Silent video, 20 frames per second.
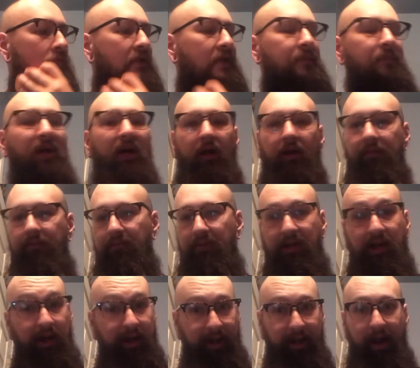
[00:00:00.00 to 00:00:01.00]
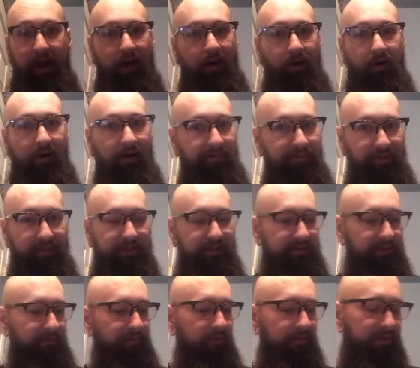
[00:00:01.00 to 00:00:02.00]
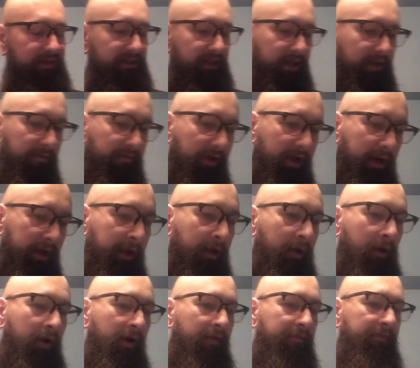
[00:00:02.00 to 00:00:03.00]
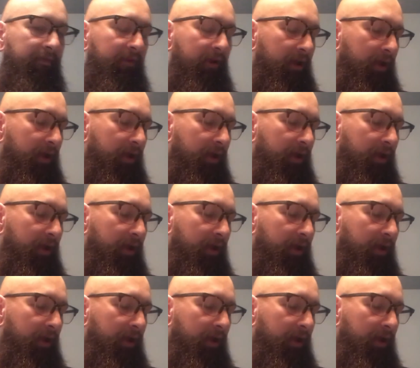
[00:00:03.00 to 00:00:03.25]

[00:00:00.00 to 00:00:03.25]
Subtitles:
not cutting hair off just for the sake of cutting it off.